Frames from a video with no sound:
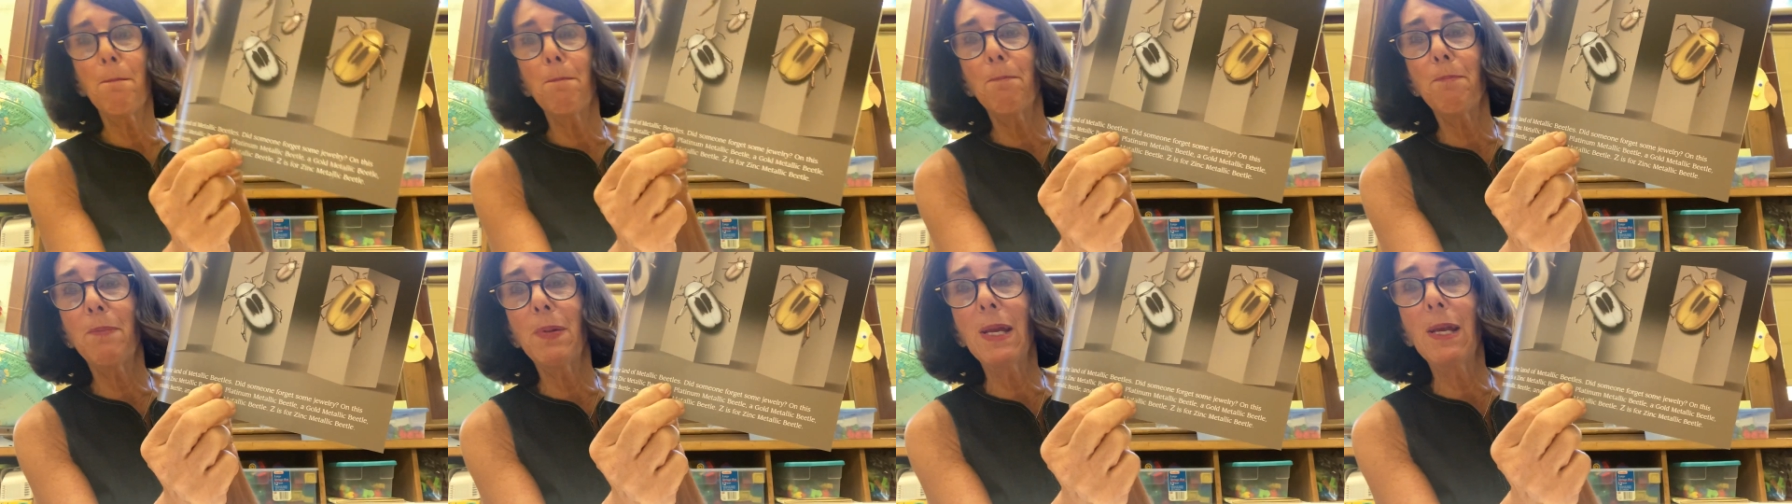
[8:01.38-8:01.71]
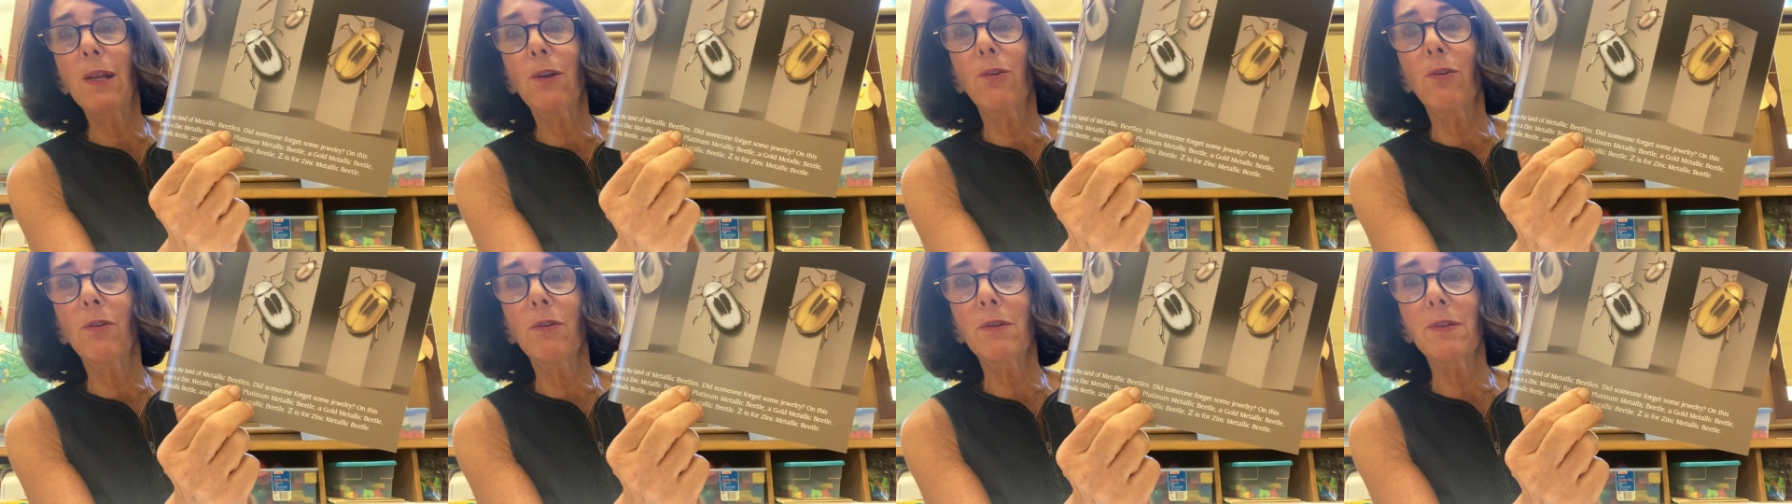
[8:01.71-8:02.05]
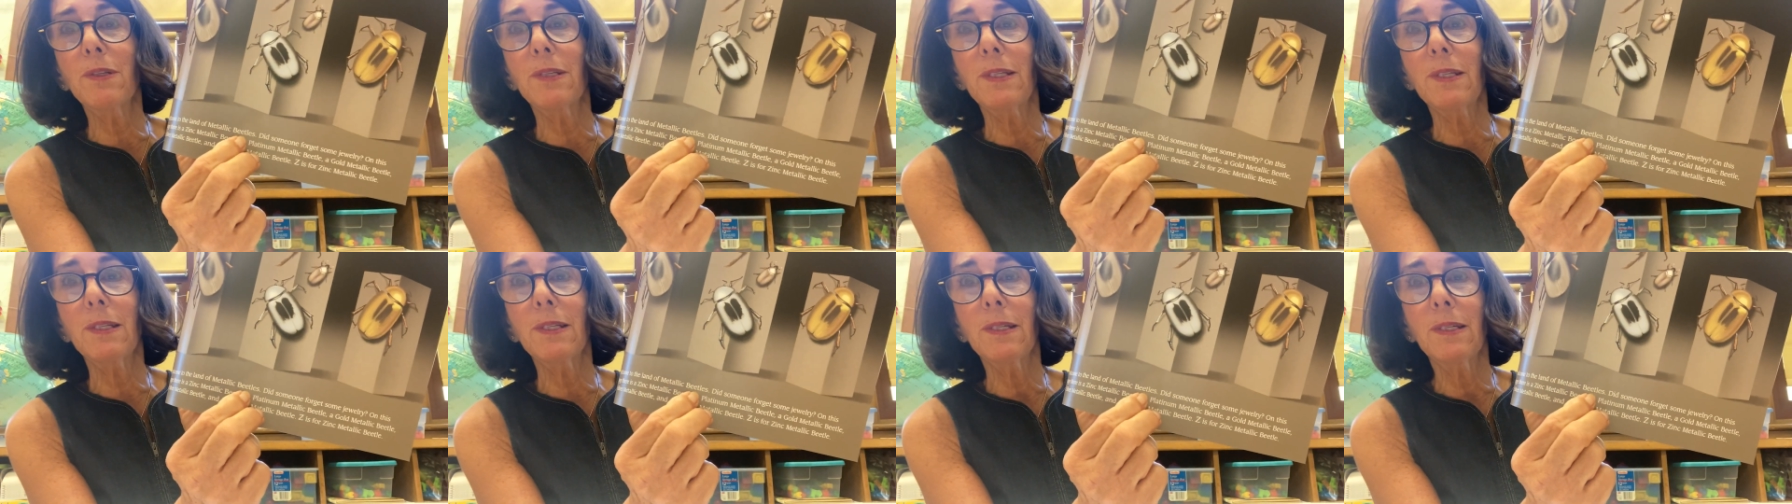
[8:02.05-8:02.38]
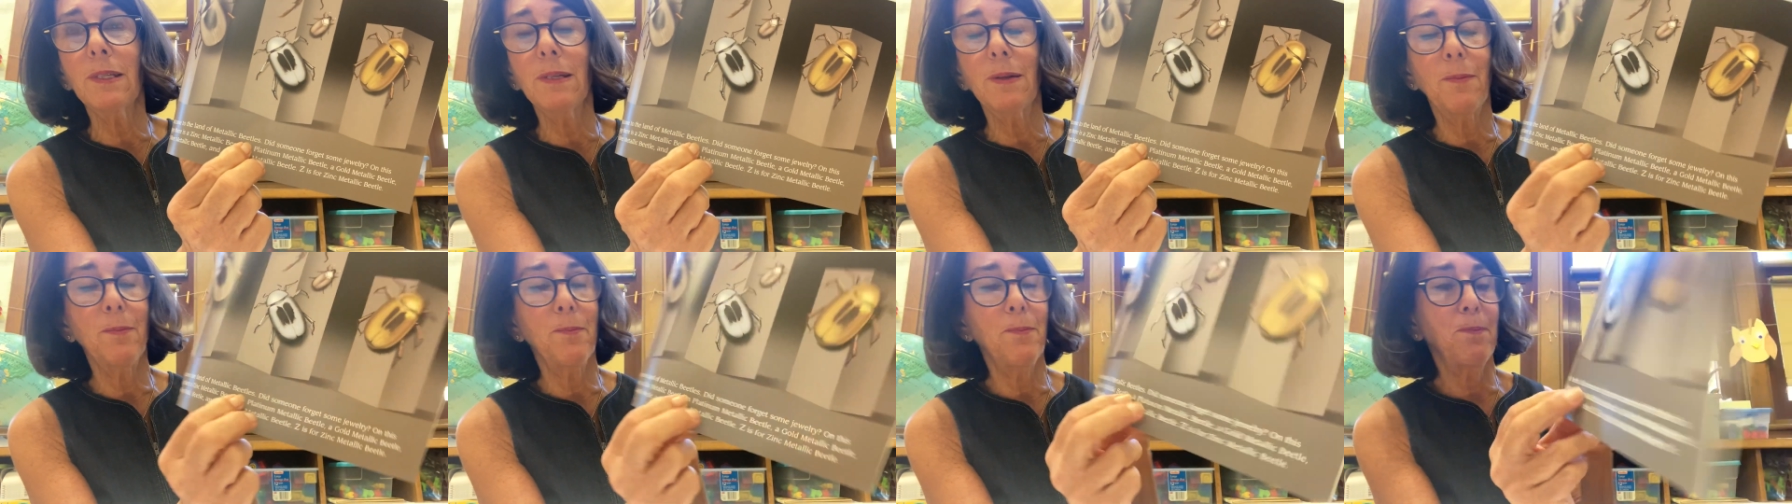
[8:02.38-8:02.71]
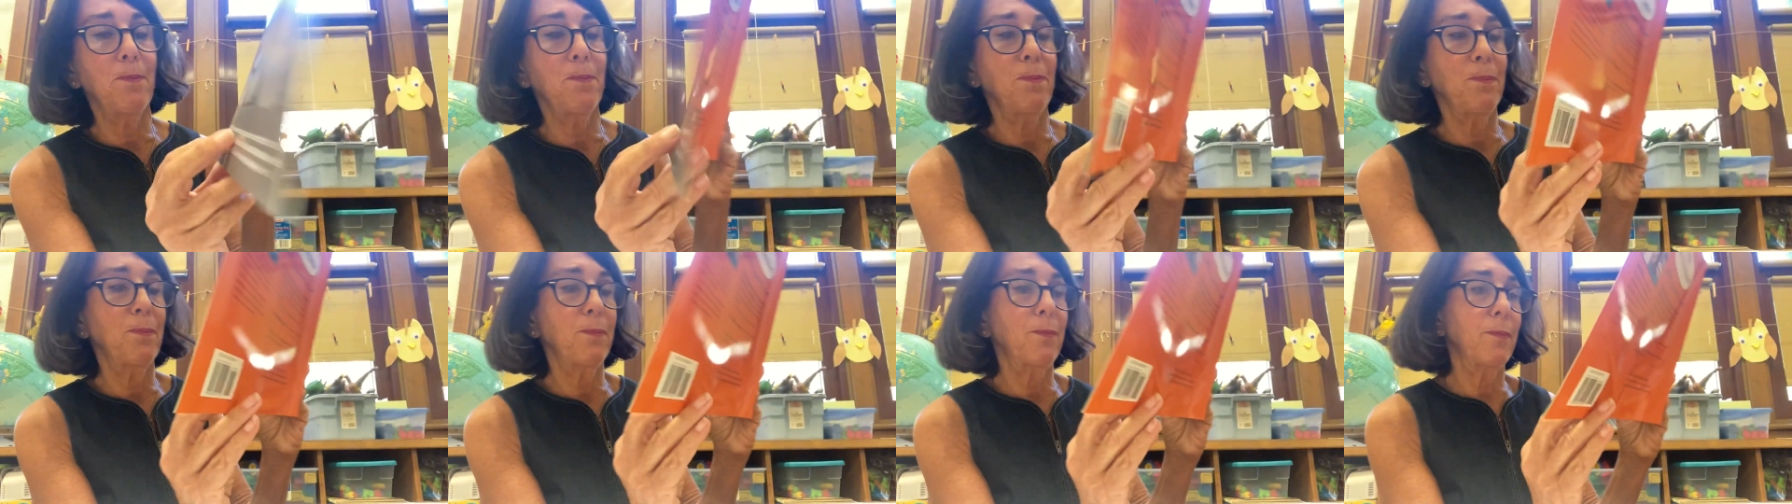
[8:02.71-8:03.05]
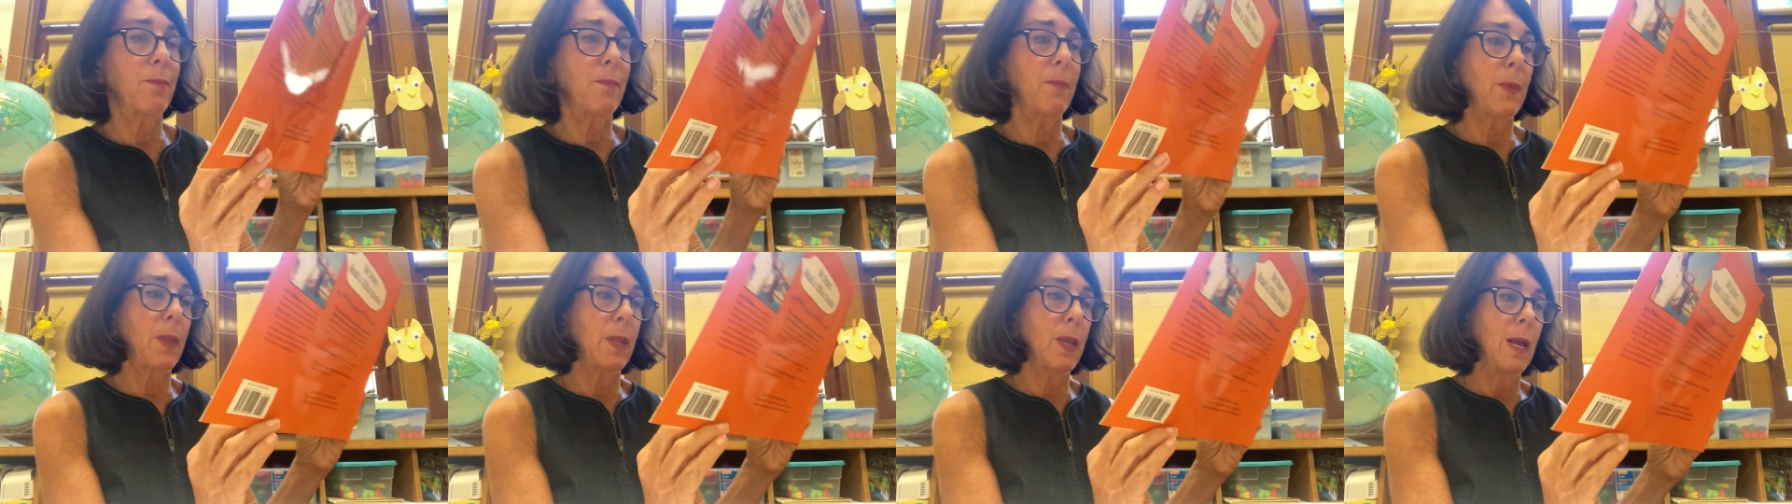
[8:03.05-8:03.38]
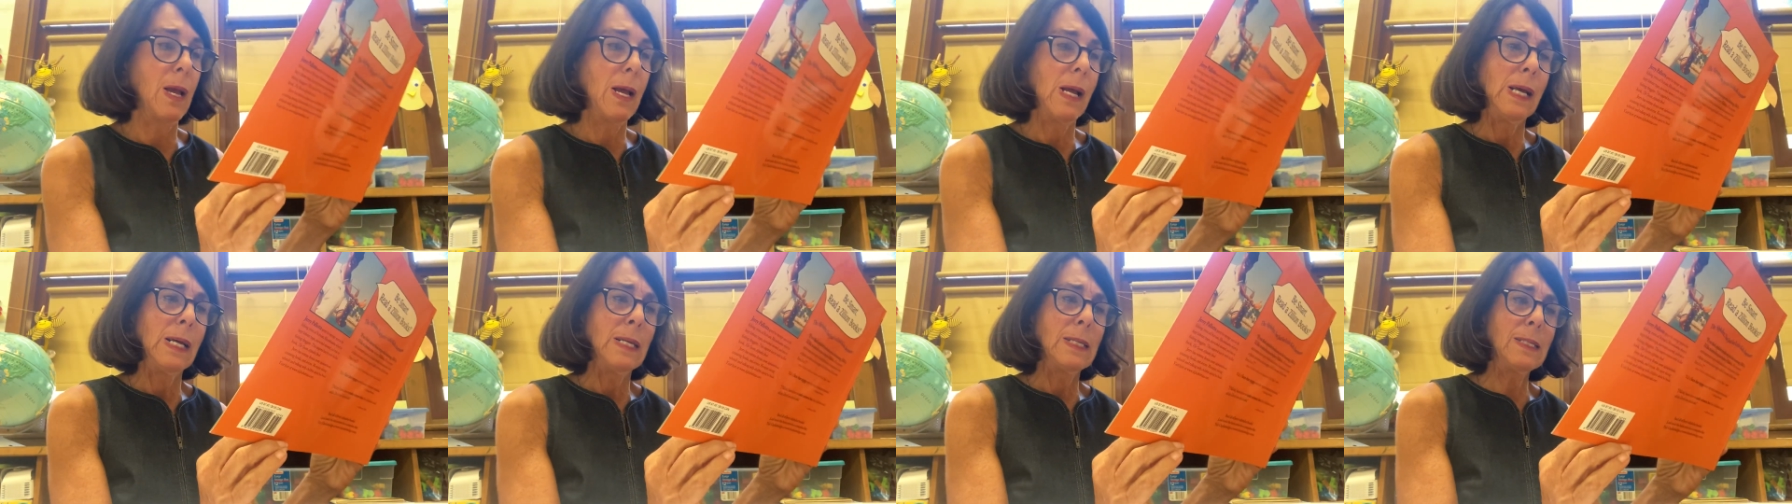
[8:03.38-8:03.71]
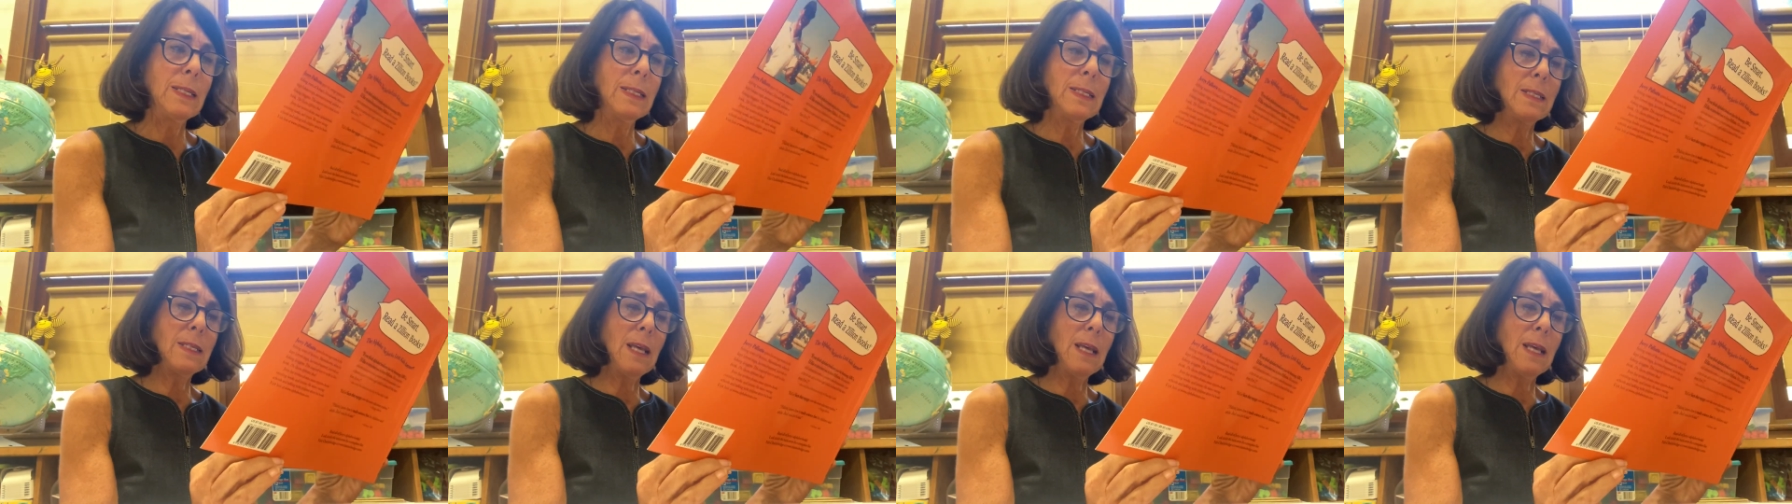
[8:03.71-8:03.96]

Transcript: beetles. Did